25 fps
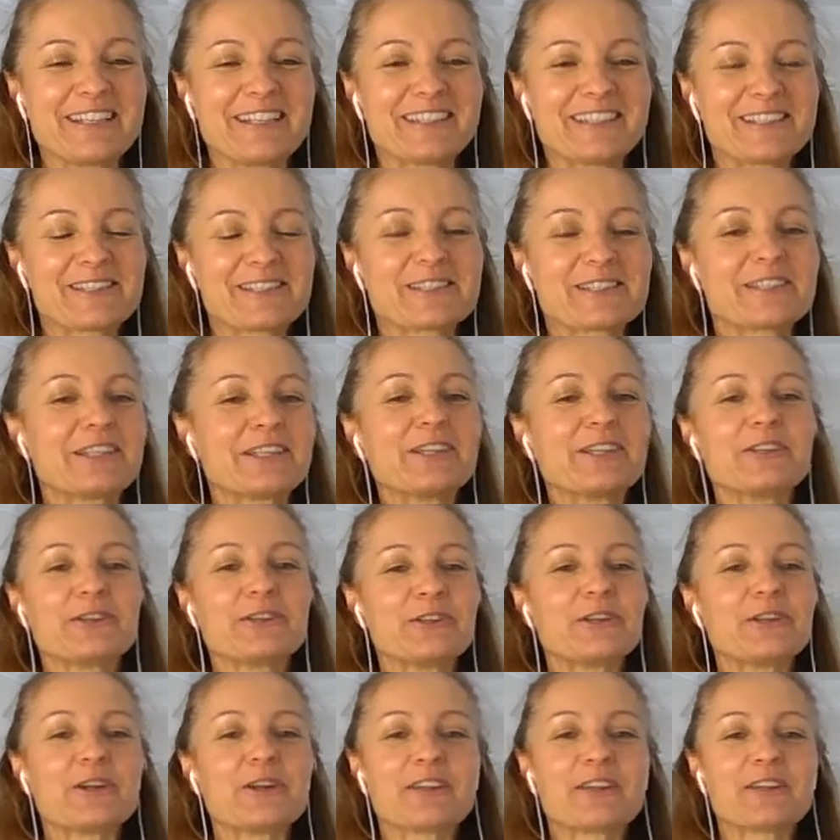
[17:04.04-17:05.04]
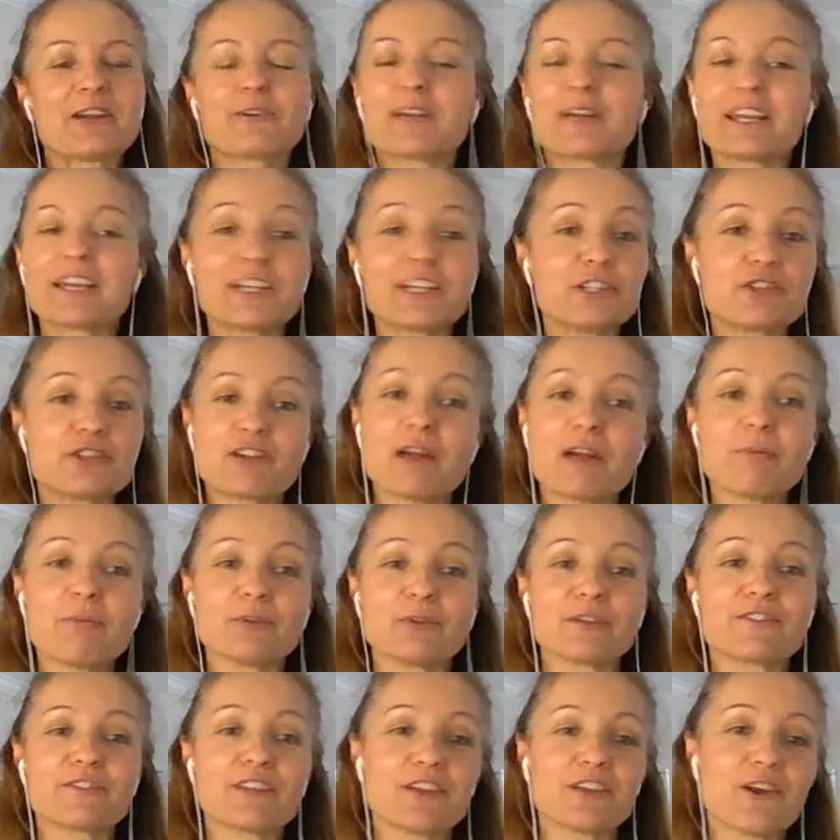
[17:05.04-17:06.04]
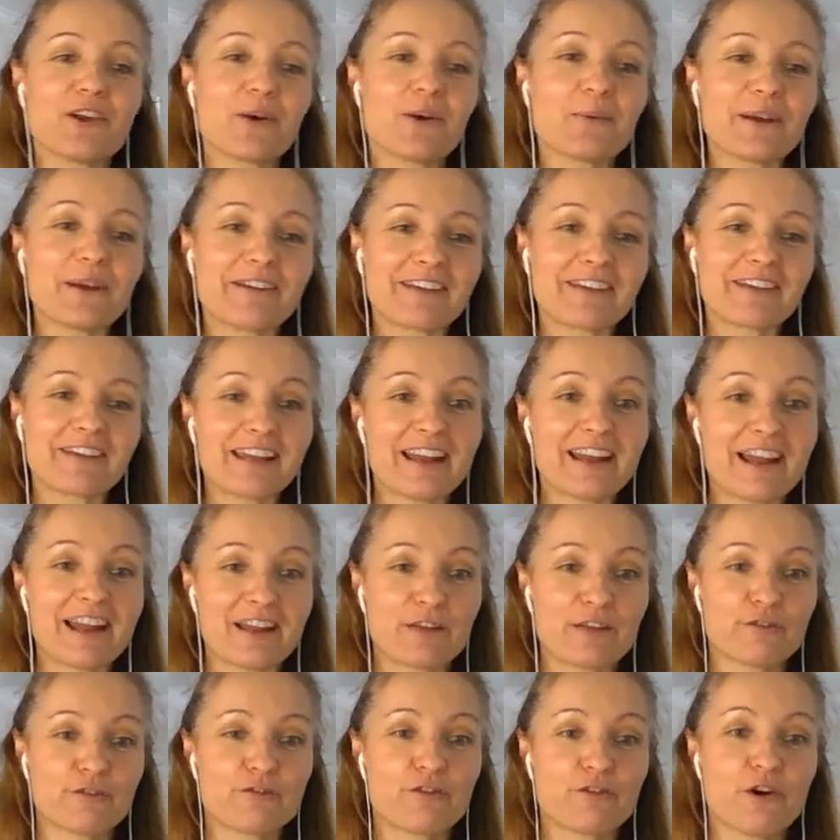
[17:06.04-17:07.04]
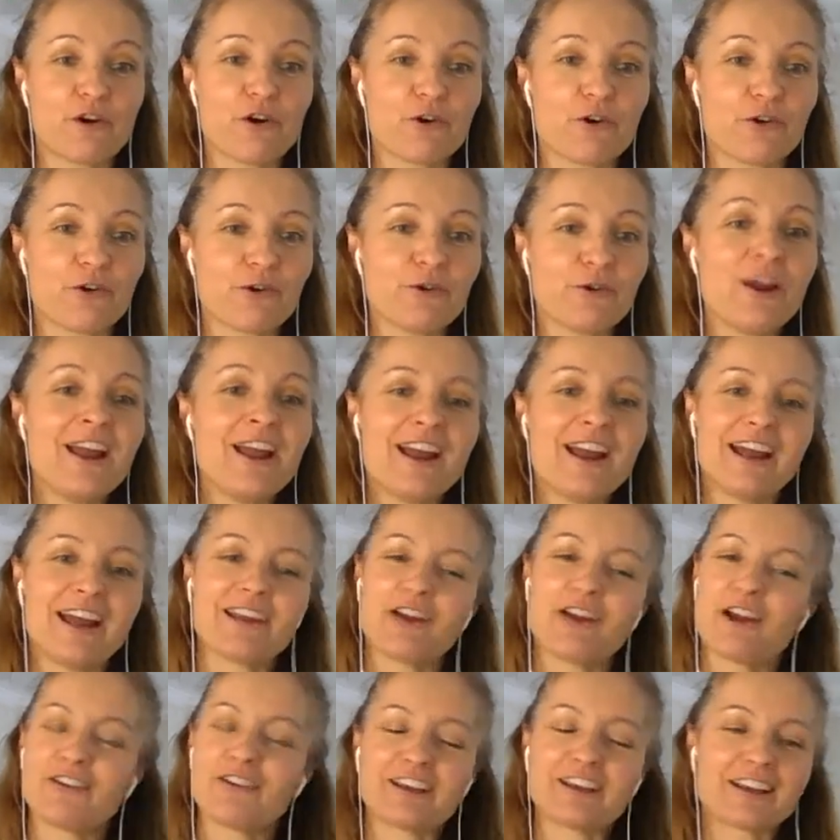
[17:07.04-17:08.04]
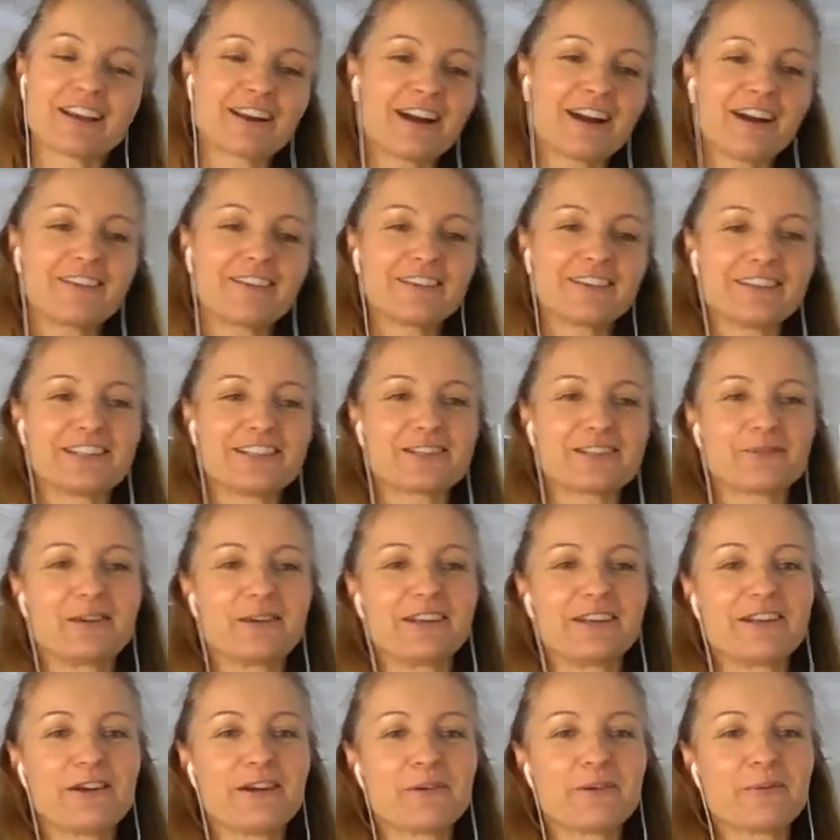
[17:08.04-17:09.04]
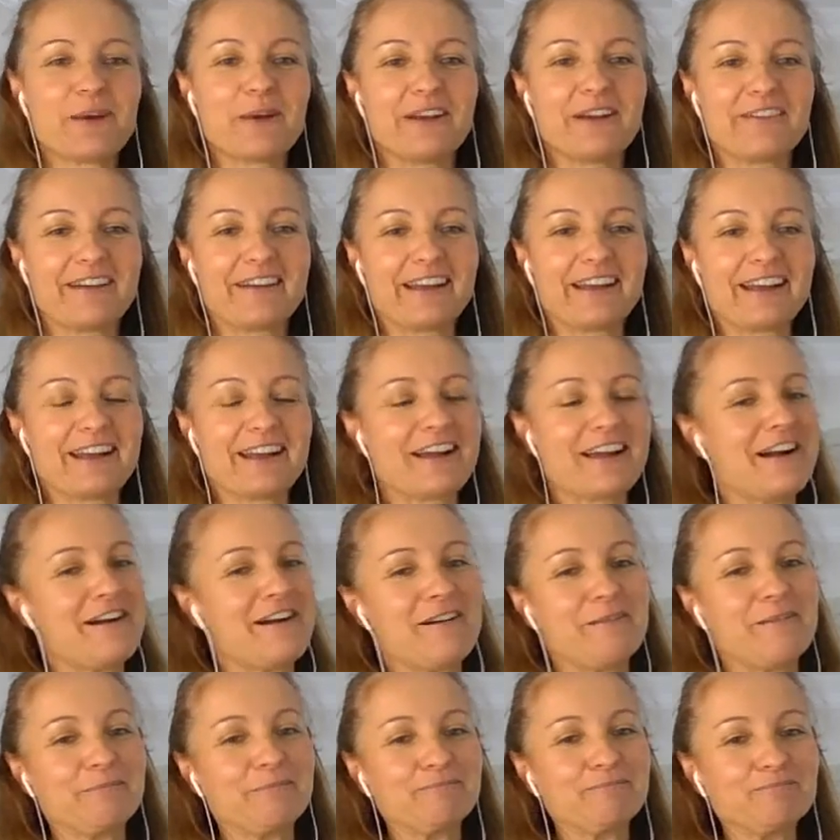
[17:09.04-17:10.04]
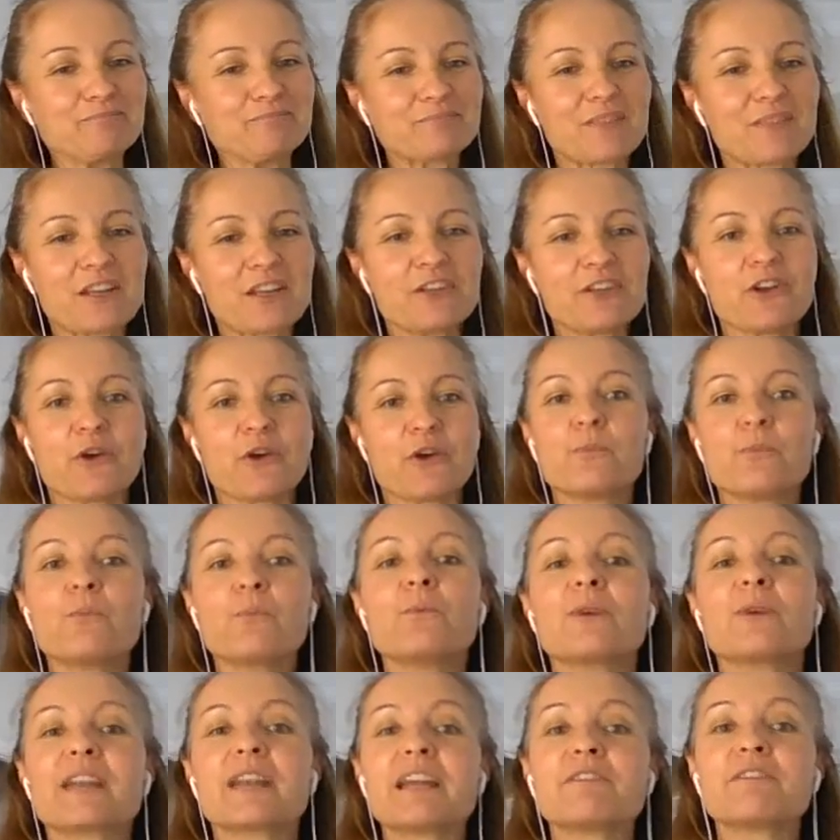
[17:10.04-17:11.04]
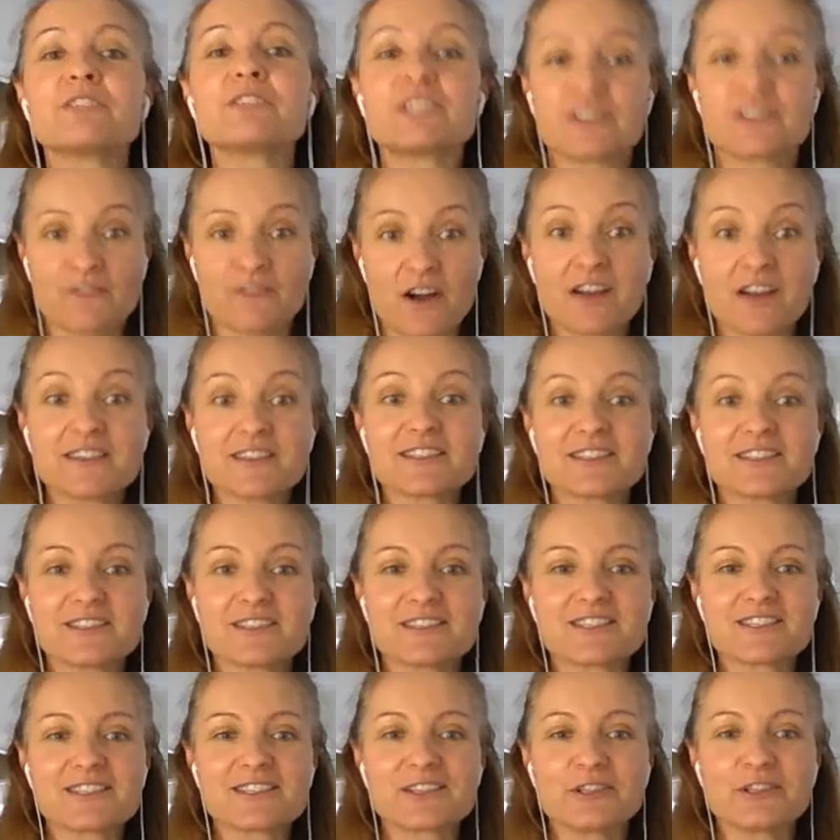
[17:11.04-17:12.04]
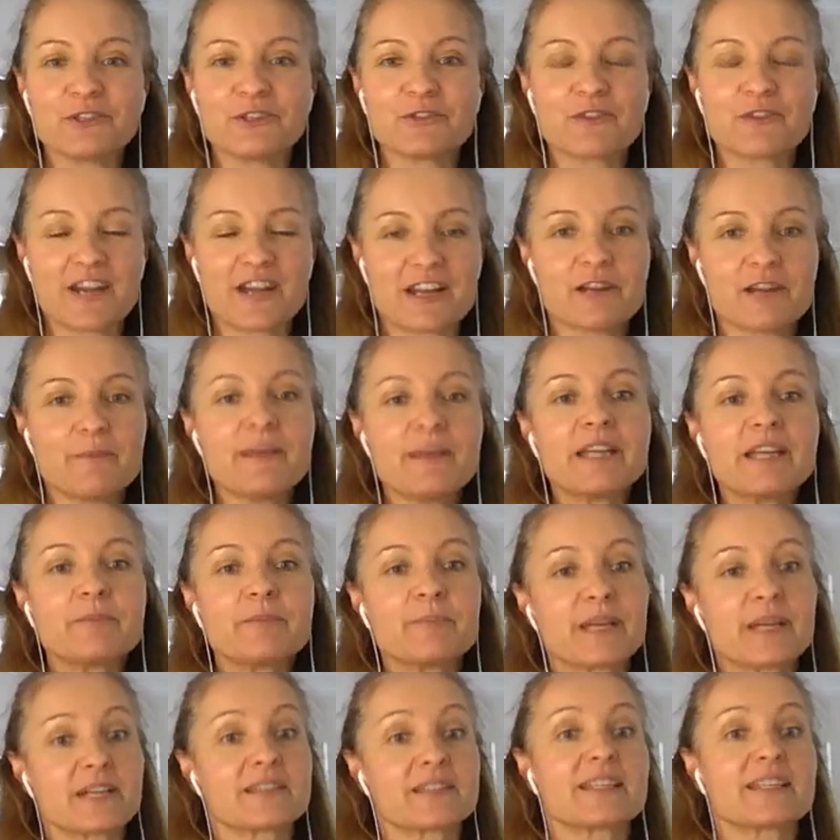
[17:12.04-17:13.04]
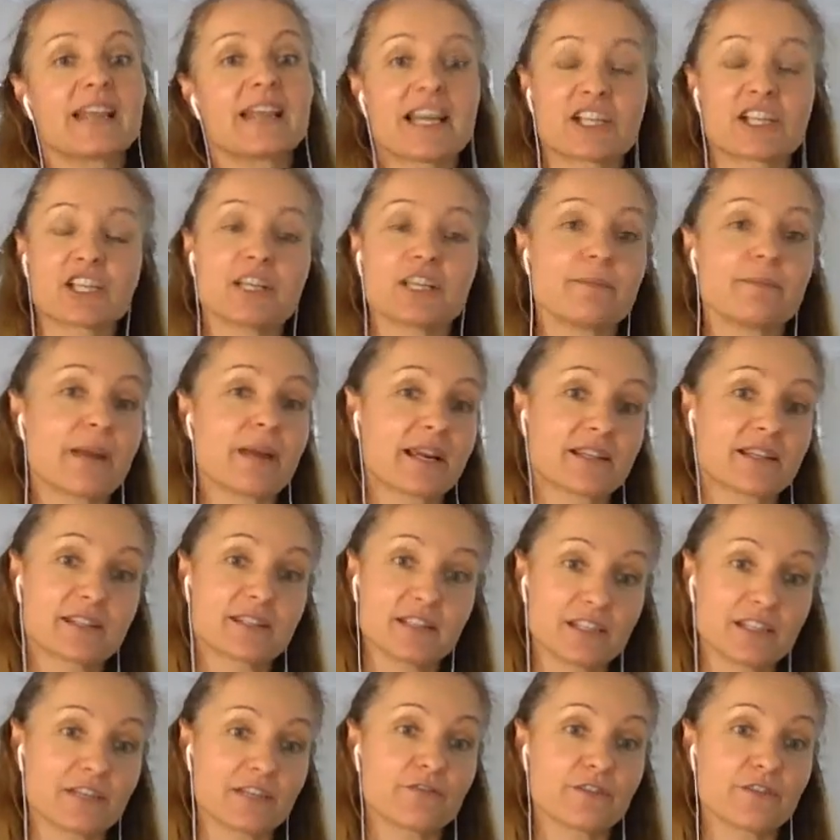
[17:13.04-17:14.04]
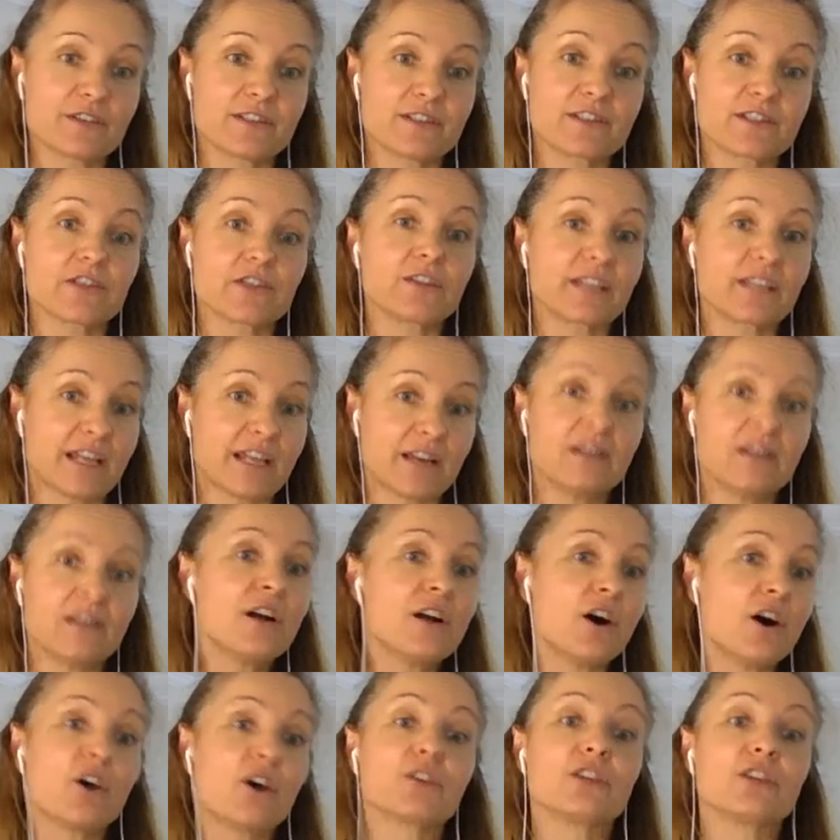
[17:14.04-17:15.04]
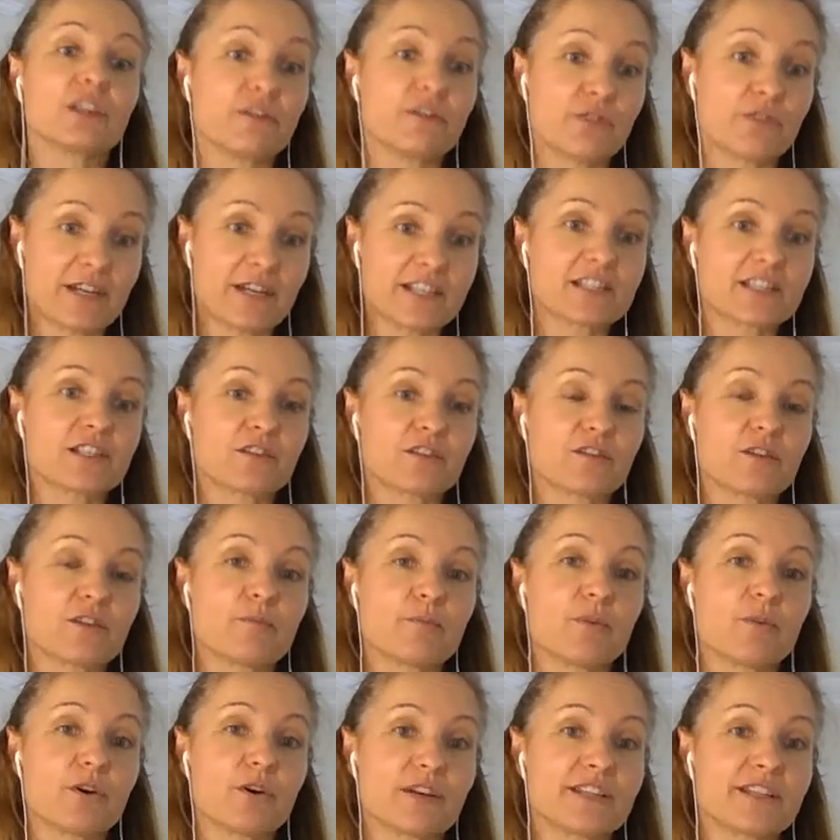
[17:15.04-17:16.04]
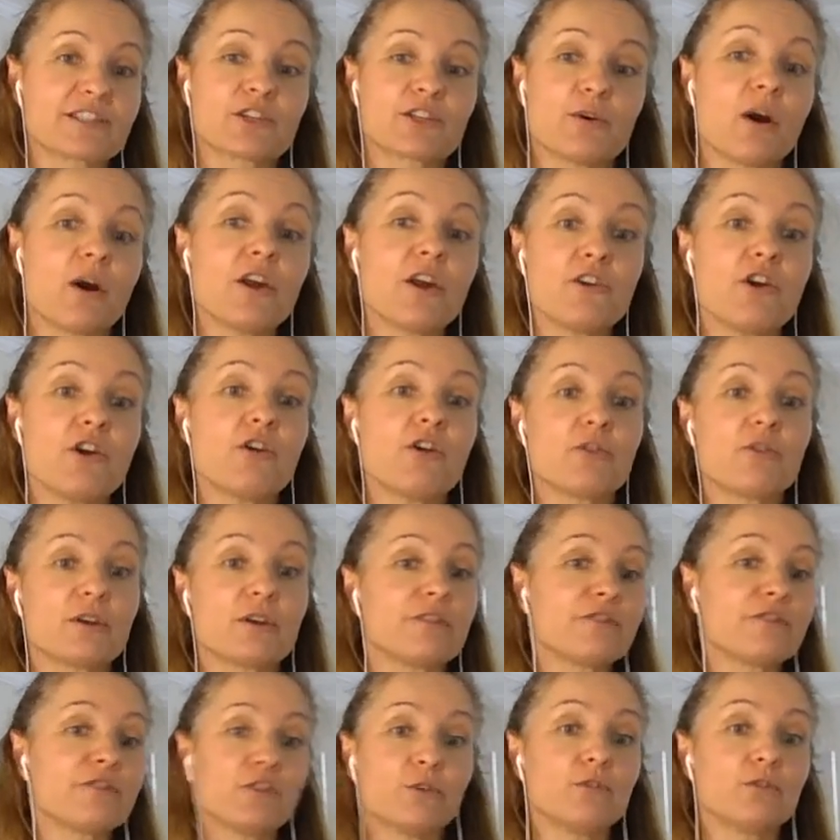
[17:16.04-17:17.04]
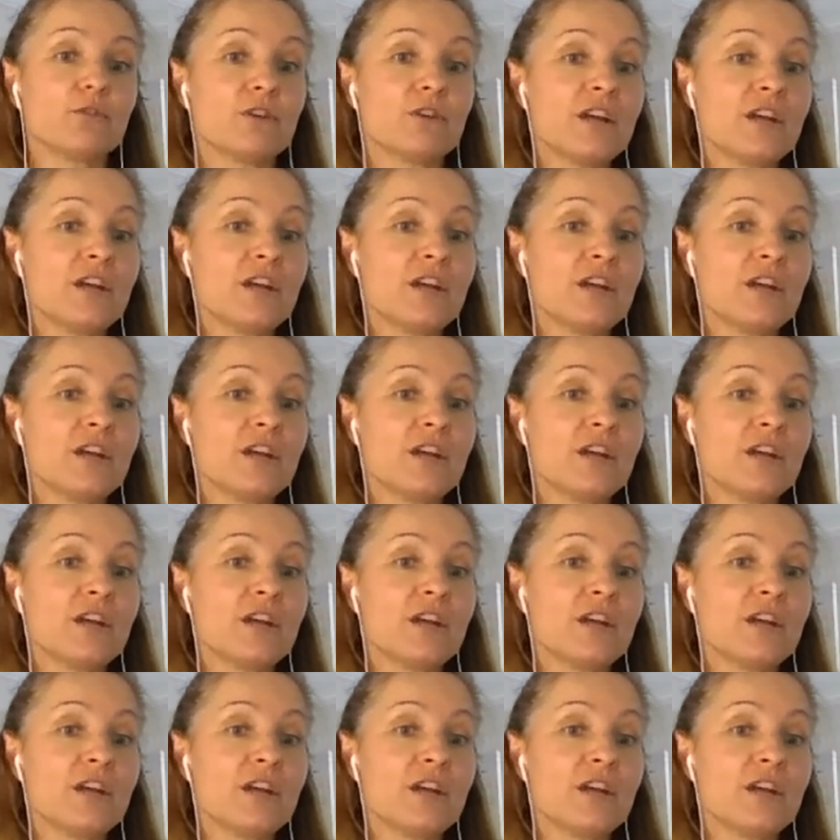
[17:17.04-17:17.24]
that see you, you know, they'll get in trouble if they're not wearing an AFO, and I encourage, you know, wearing you know, whatever devices you recommend, because it actually makes a difference on the rest of the body. So I know if you